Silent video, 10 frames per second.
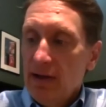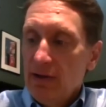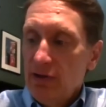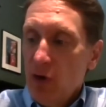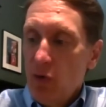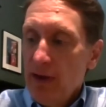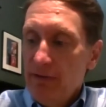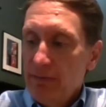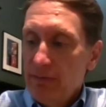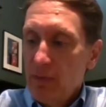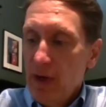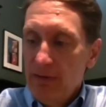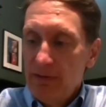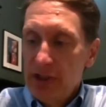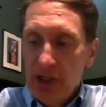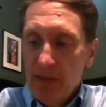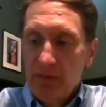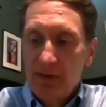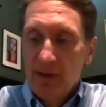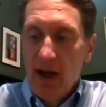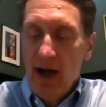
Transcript: So we've shipped